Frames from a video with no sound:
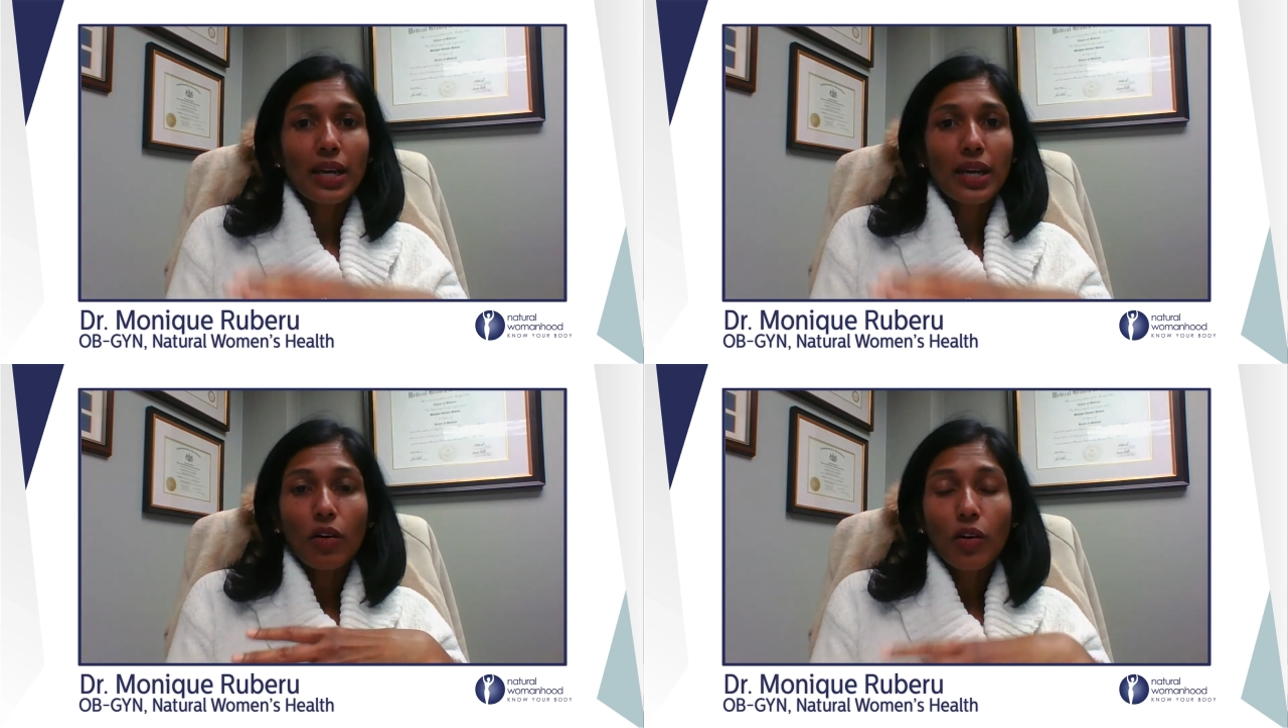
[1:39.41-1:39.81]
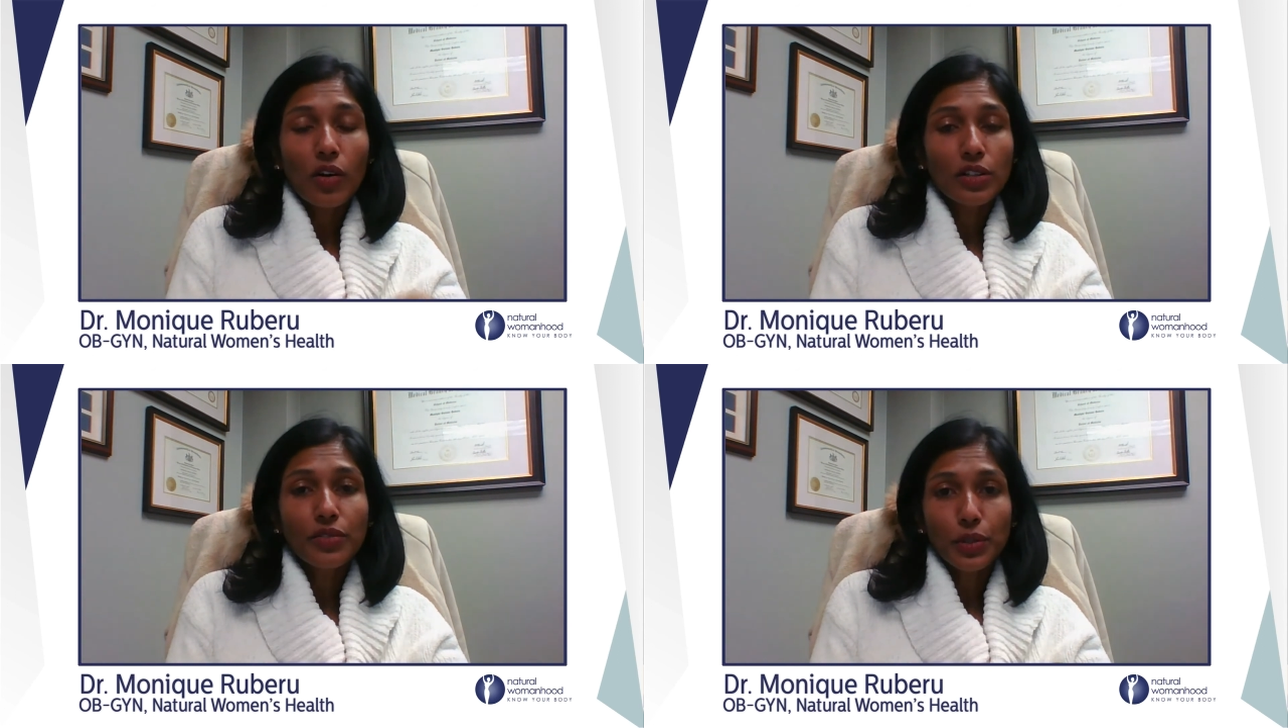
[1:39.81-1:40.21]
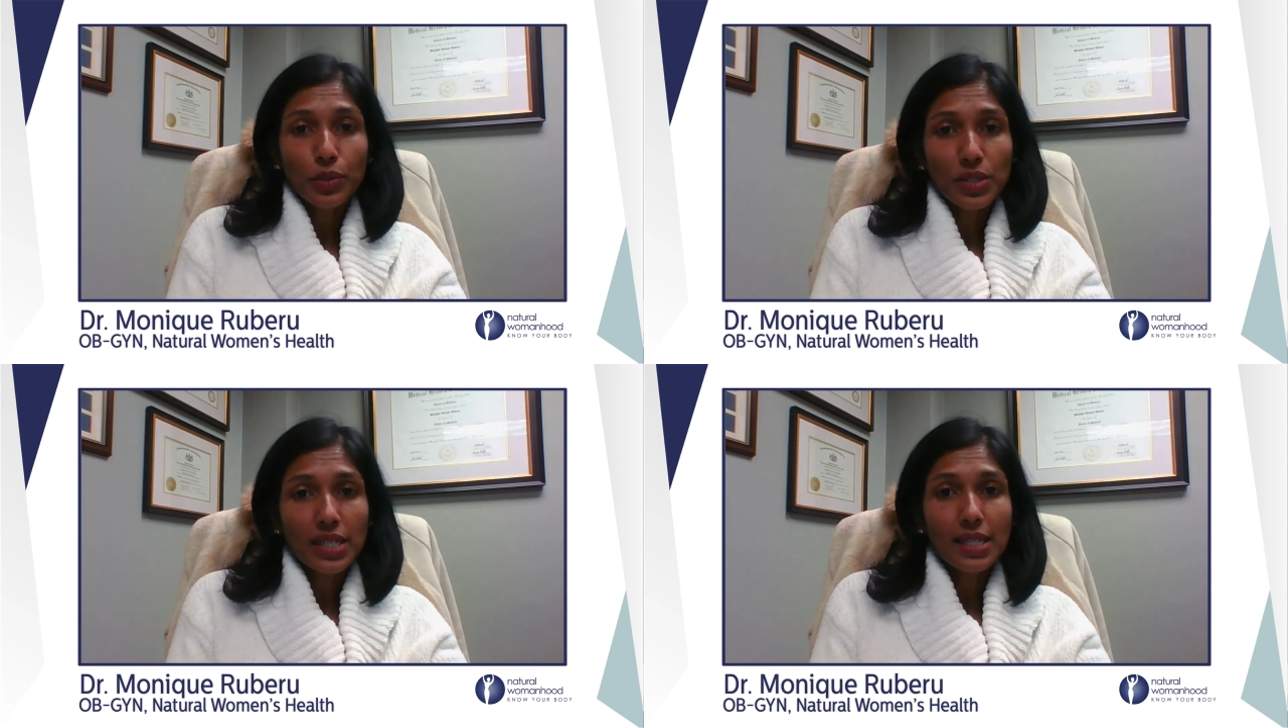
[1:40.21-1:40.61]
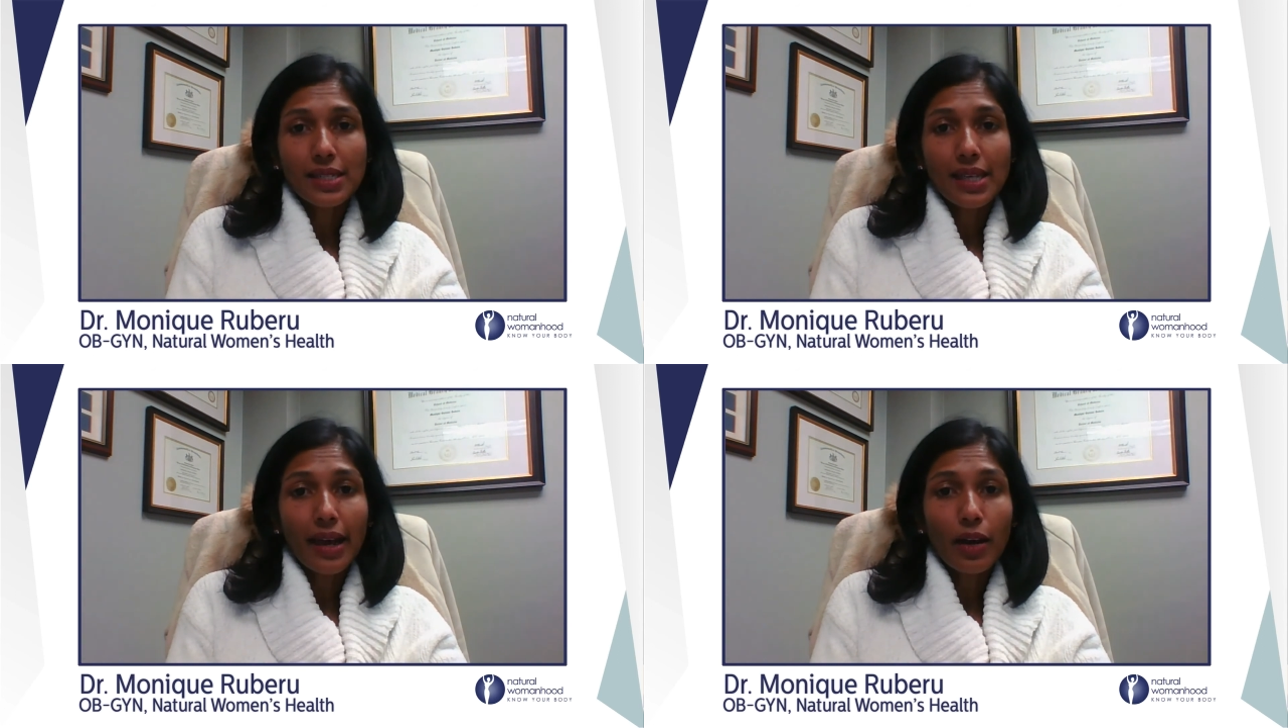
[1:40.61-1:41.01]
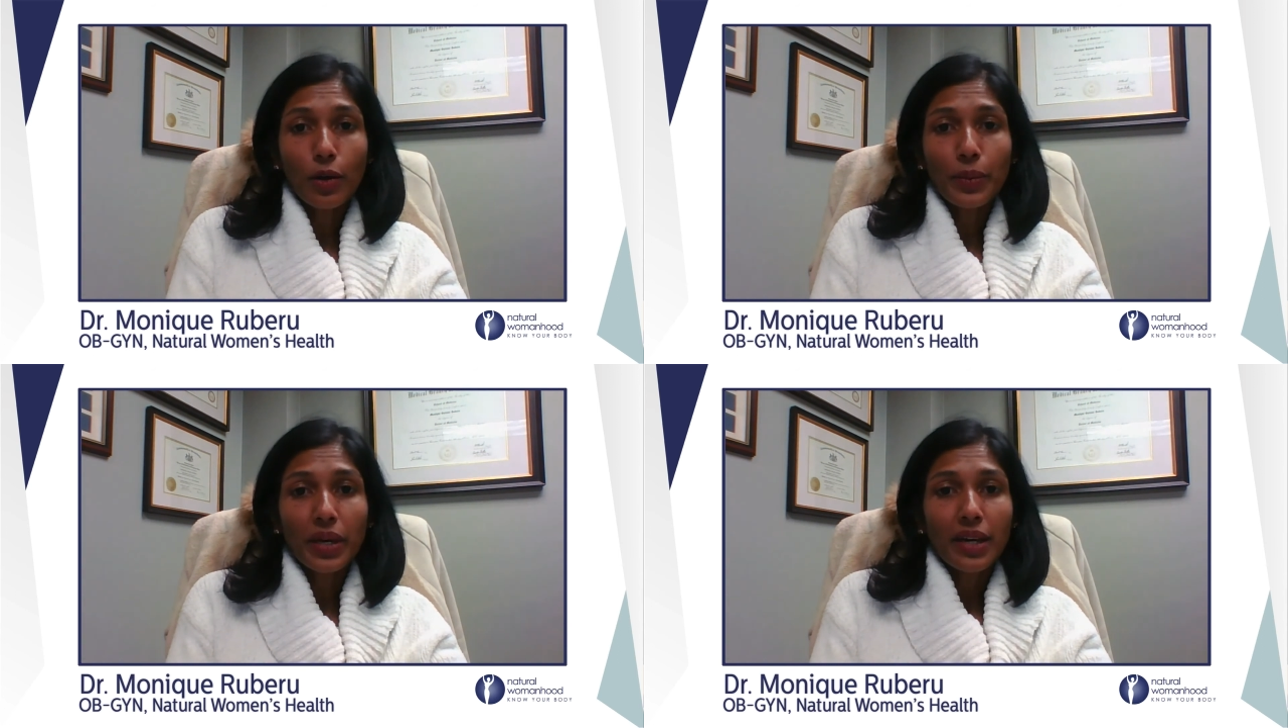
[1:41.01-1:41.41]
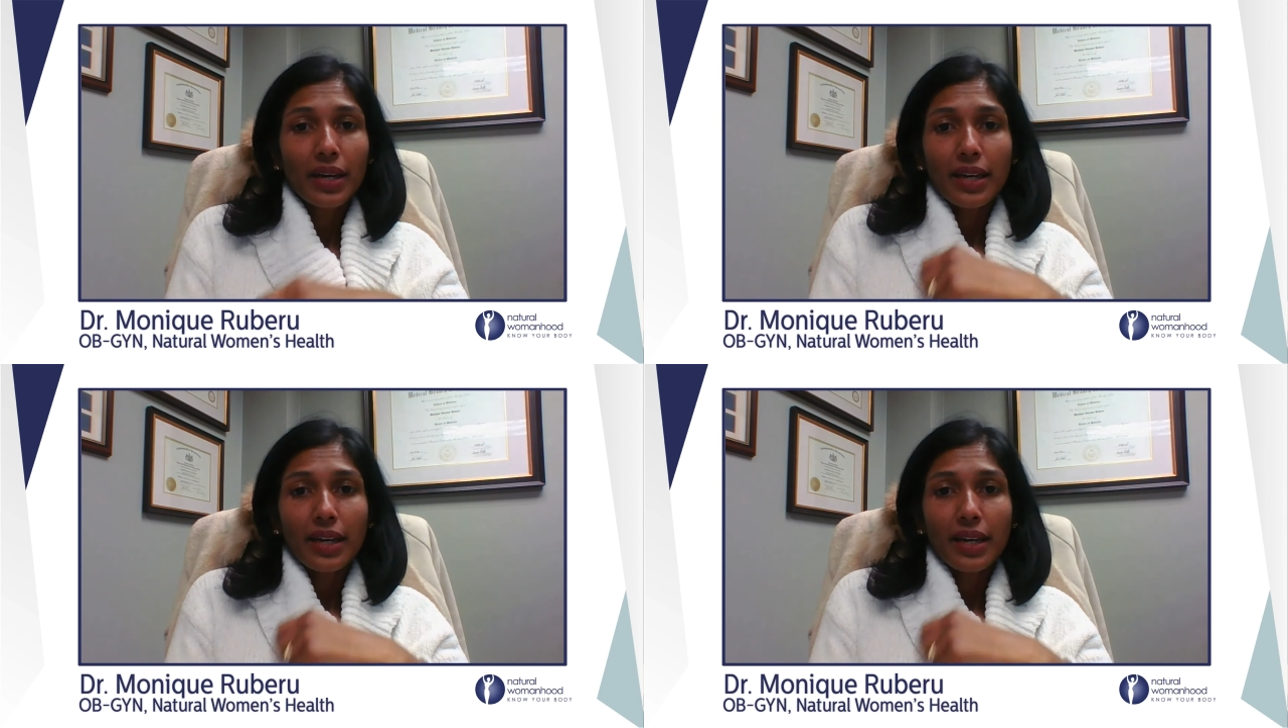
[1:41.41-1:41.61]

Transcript: and all of those things help.